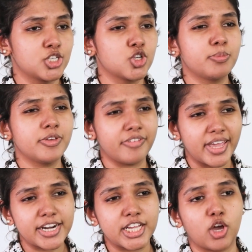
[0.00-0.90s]
should be
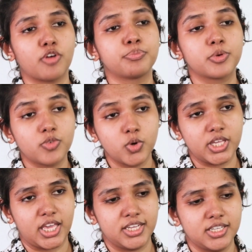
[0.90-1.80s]
wary of
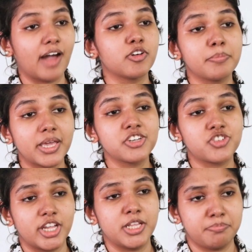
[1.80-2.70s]
provoking our main
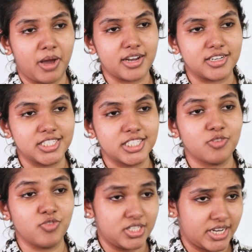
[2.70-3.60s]
trading partners with